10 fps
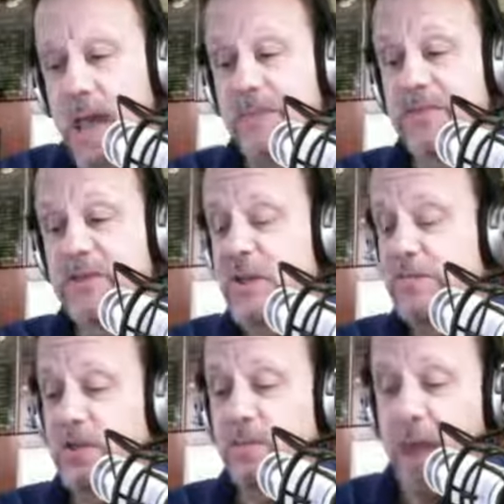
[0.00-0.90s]
on this
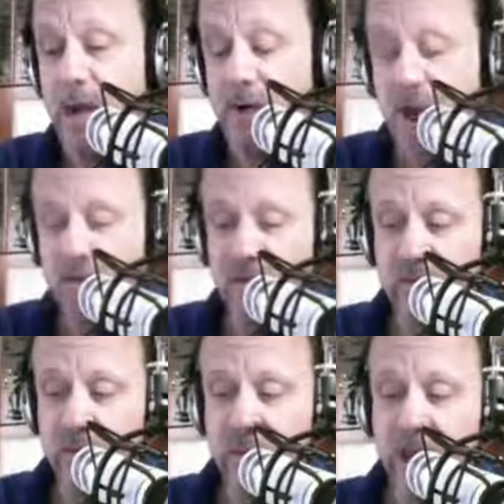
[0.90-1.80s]
subject matter I have
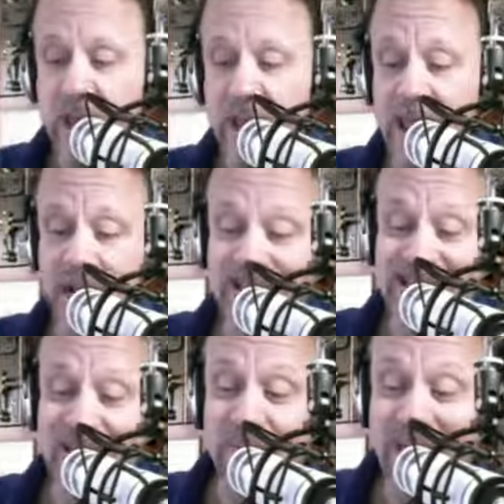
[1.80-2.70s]
ever read. And
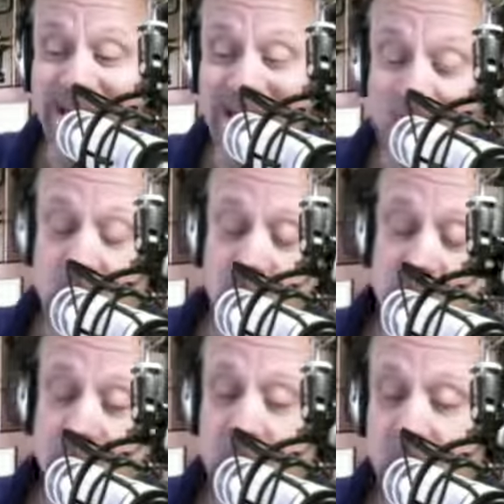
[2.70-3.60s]
is that a big deal?